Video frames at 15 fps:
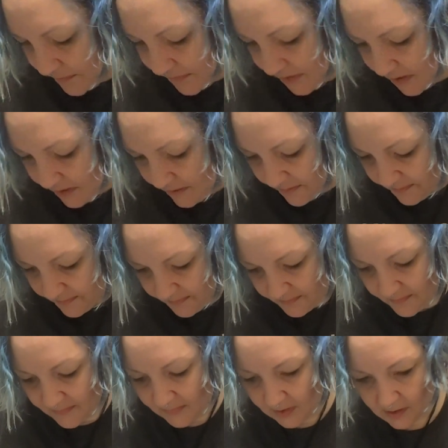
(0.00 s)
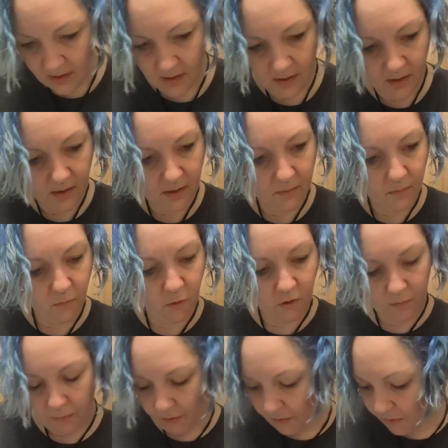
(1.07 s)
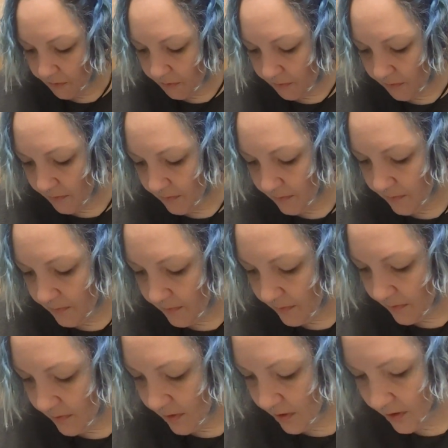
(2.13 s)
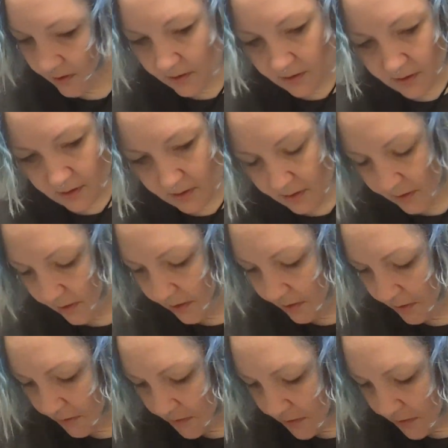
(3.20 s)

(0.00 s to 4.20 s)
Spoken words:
yeah, more poo than care is